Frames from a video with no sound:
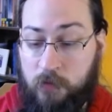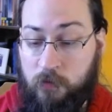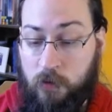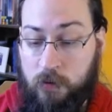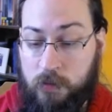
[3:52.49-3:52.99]

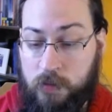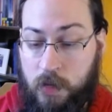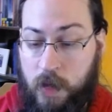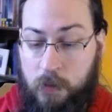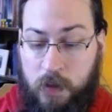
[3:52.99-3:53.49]
yours,
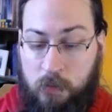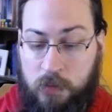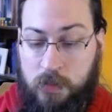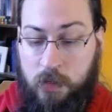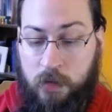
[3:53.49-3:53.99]
and be able to
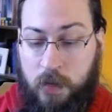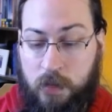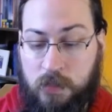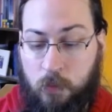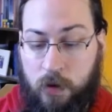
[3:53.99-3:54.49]
start again
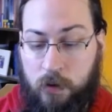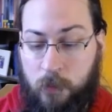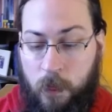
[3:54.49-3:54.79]
somewhere.